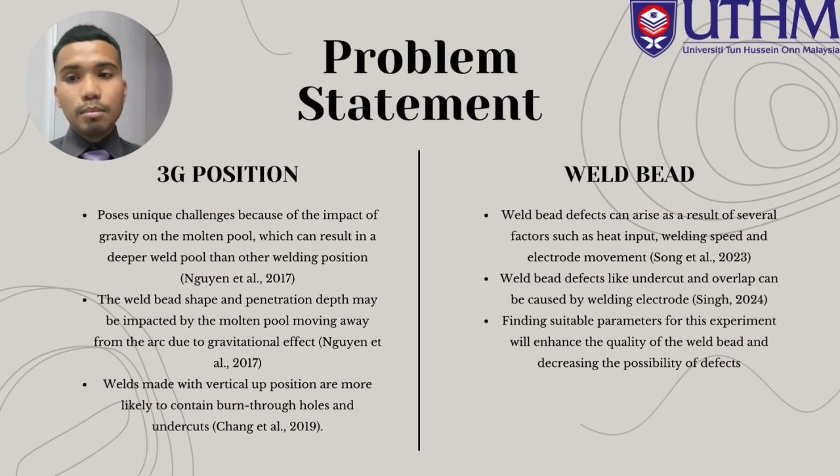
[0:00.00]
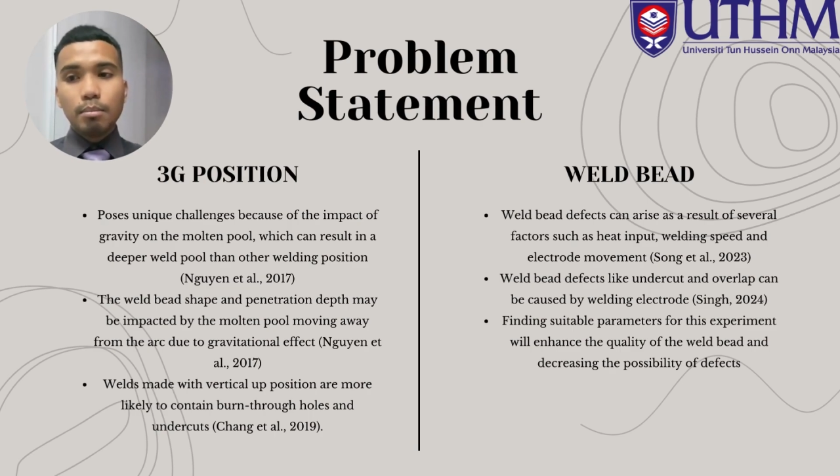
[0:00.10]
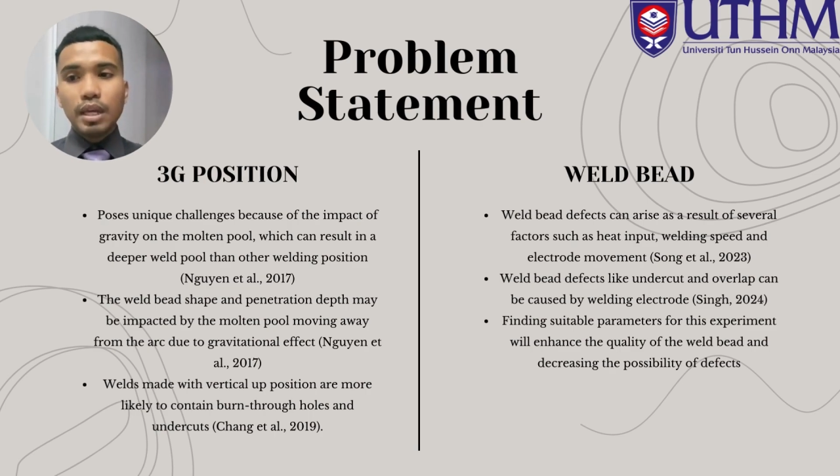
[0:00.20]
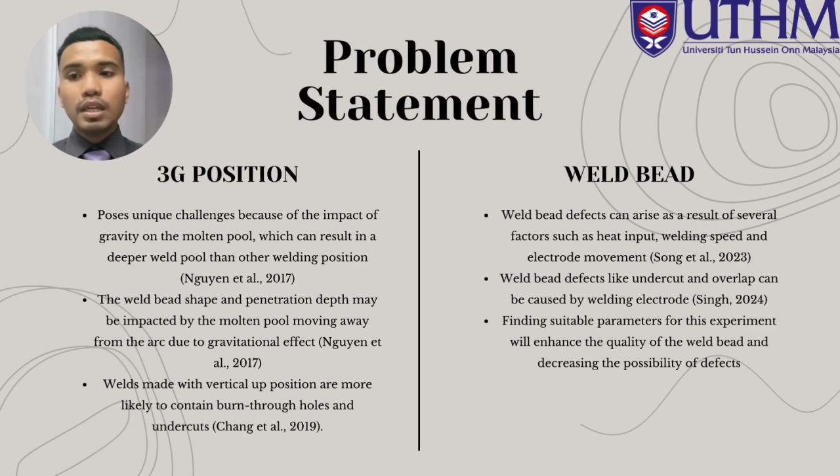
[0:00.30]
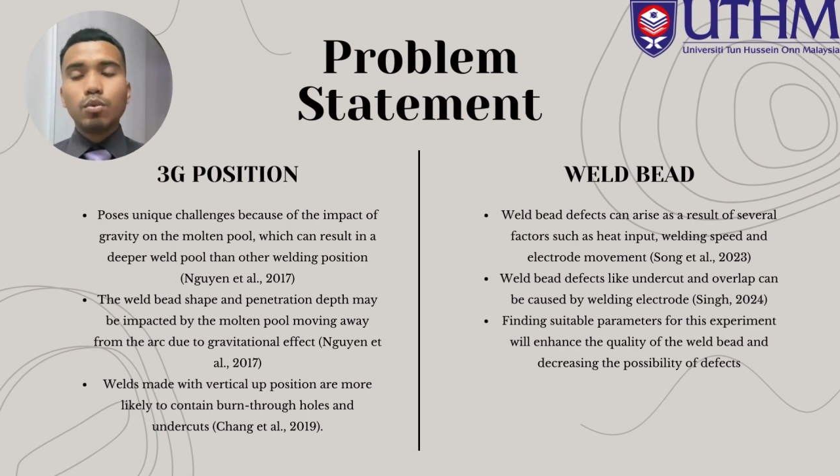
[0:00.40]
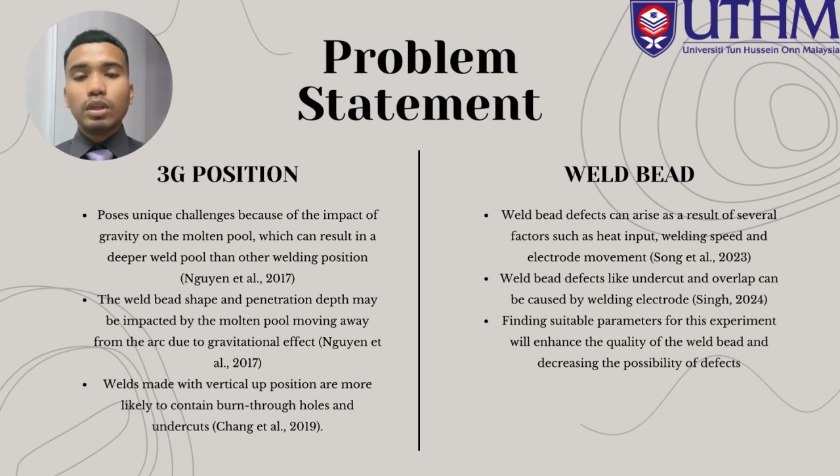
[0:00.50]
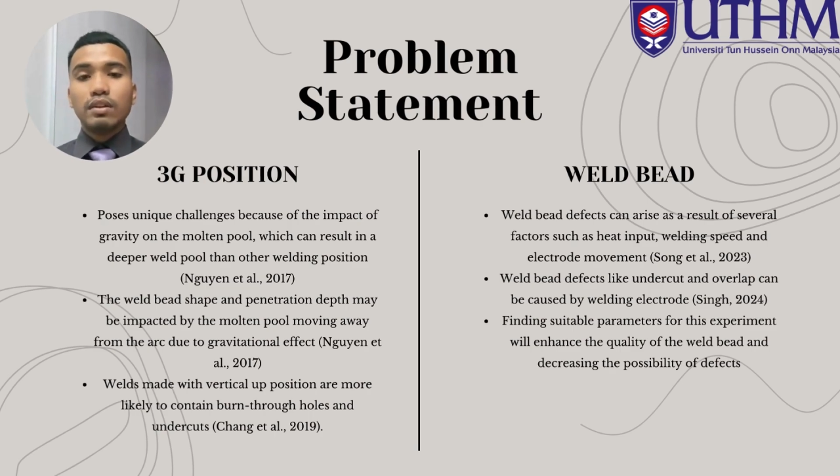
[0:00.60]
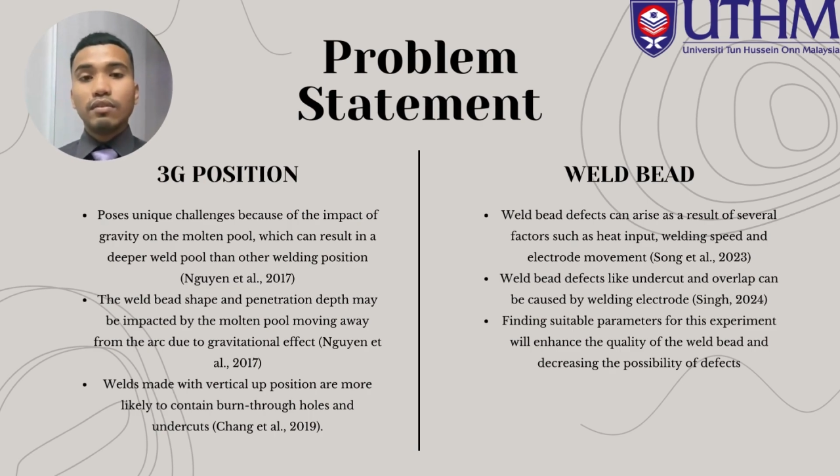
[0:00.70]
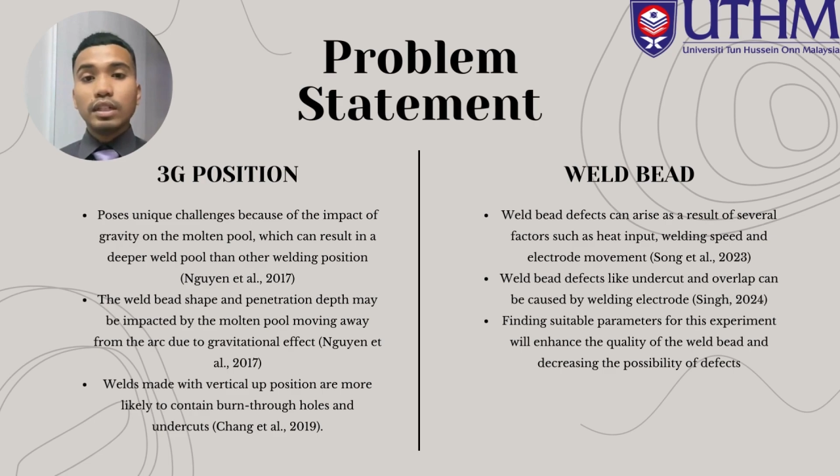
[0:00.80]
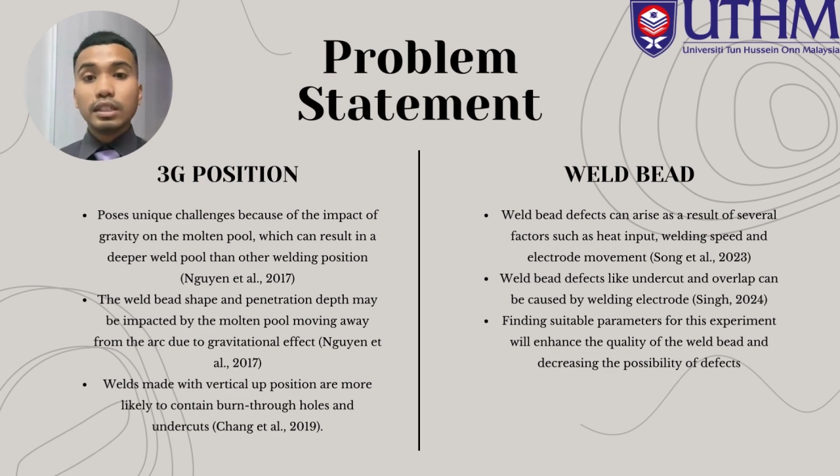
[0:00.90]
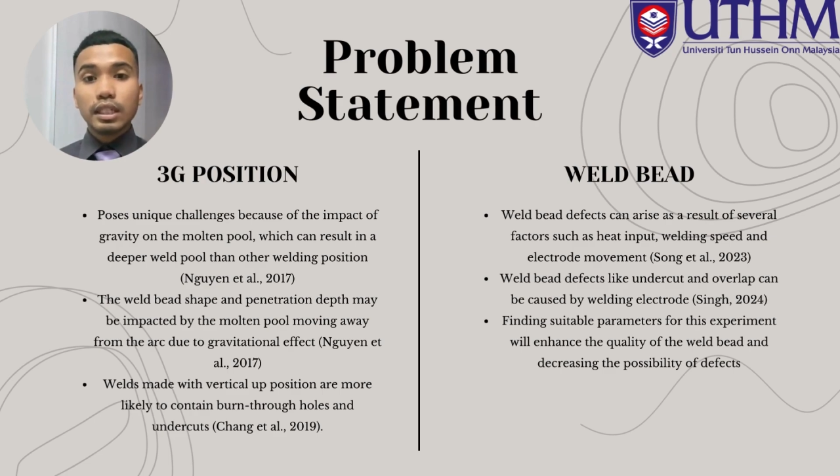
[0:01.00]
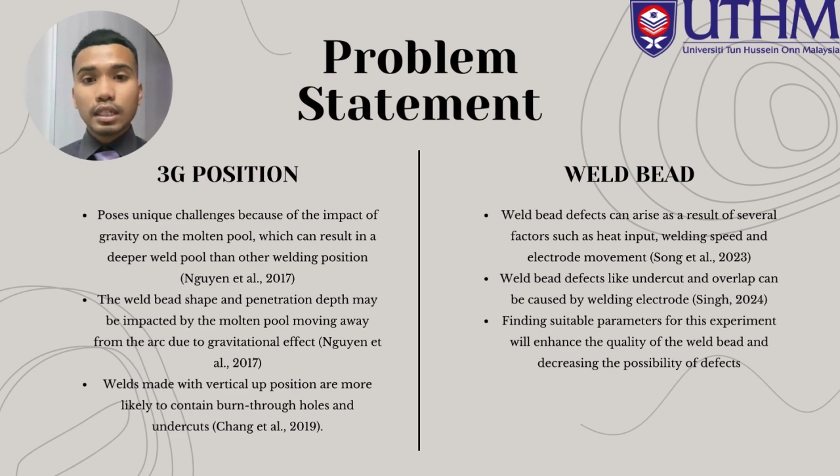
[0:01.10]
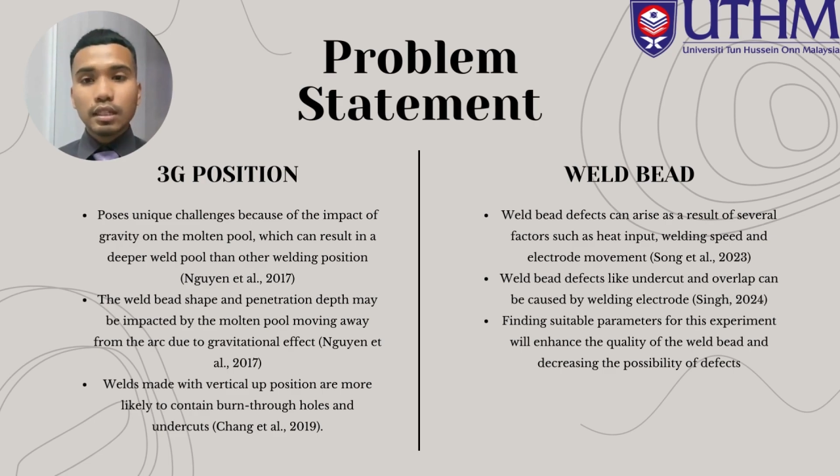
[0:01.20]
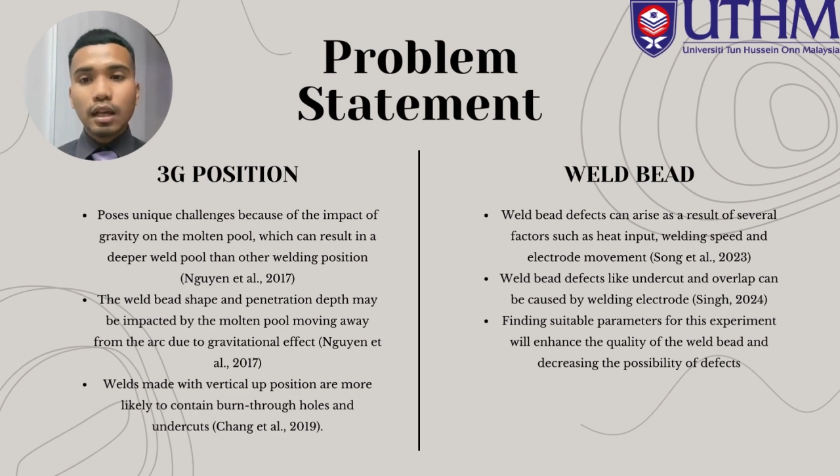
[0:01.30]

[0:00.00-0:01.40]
made with the vertical